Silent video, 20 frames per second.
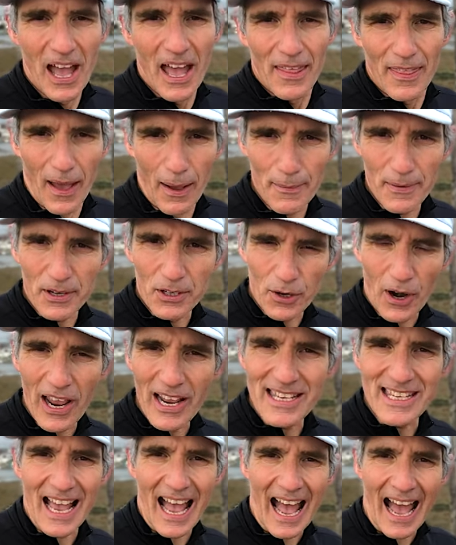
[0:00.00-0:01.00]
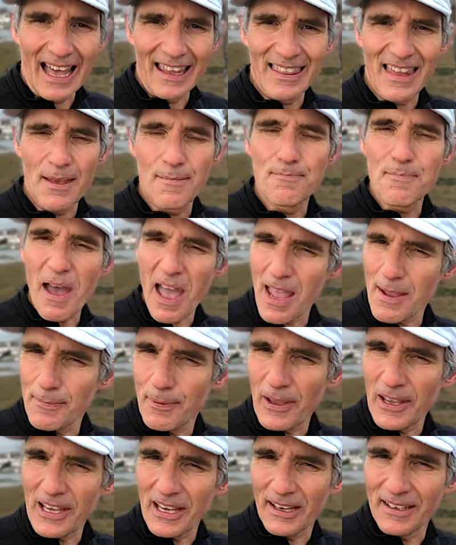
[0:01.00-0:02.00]
That would be great. And there may
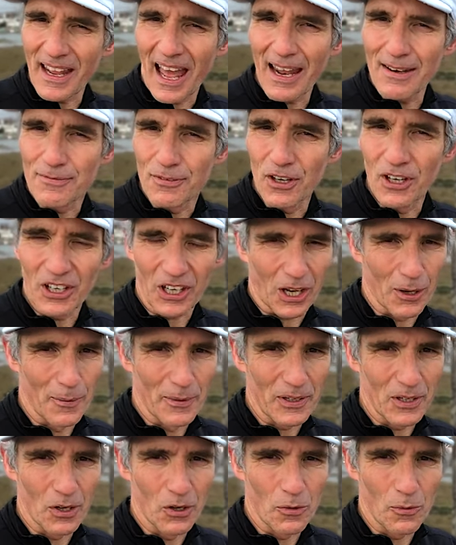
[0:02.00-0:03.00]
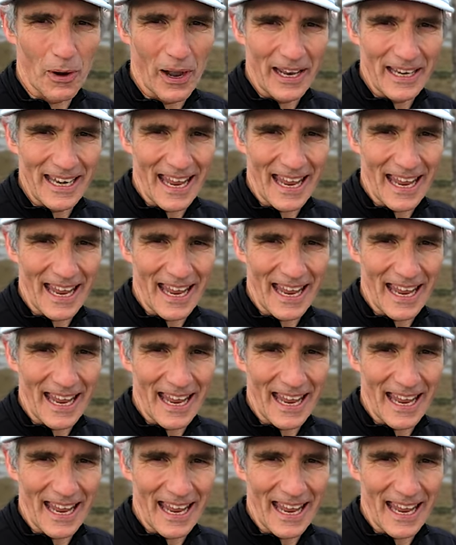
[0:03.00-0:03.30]
be an advert coming your way